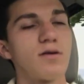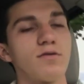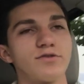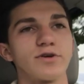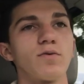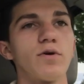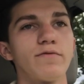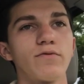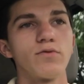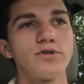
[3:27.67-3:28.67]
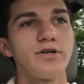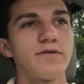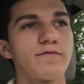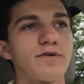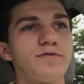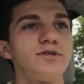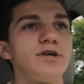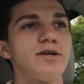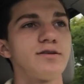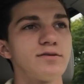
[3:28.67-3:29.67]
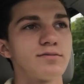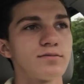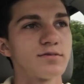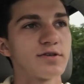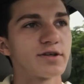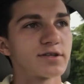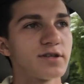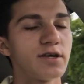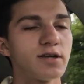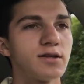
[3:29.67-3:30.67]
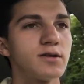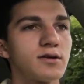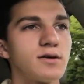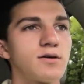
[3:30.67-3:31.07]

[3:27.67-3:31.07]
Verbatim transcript: I was like, what, 14, 15, 16,